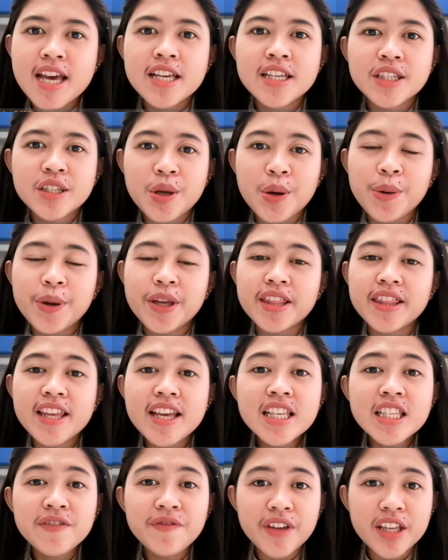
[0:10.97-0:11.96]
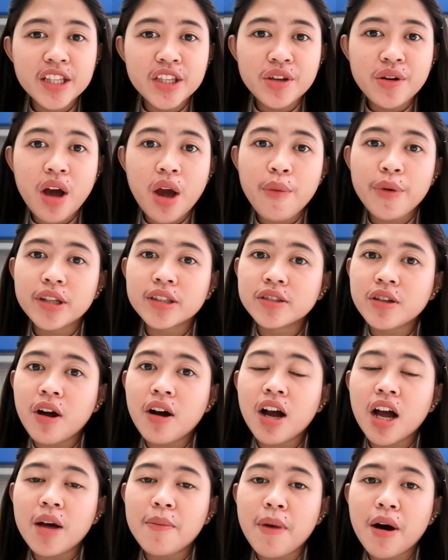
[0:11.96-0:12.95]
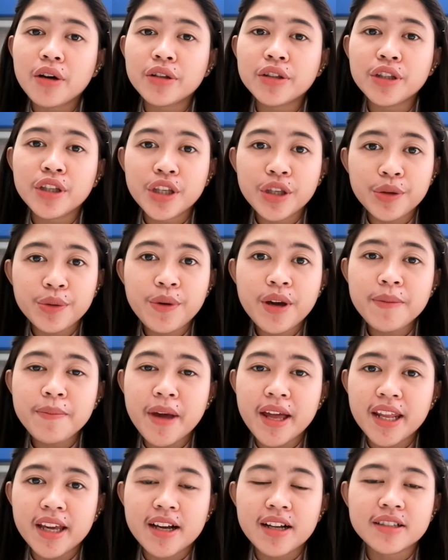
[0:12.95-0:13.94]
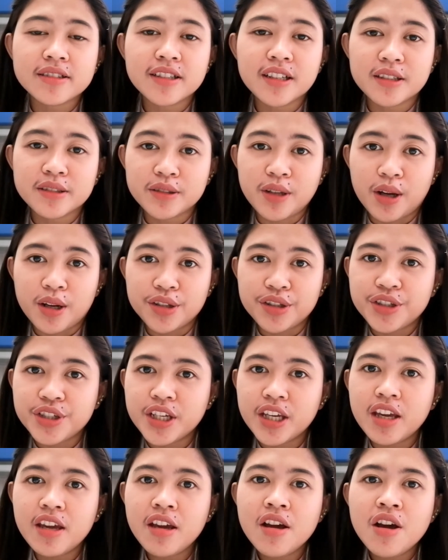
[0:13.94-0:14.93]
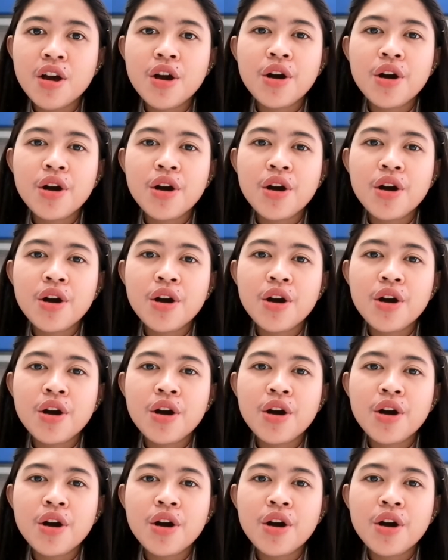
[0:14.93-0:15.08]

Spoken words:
So in this video, I will talk about UN medical technology,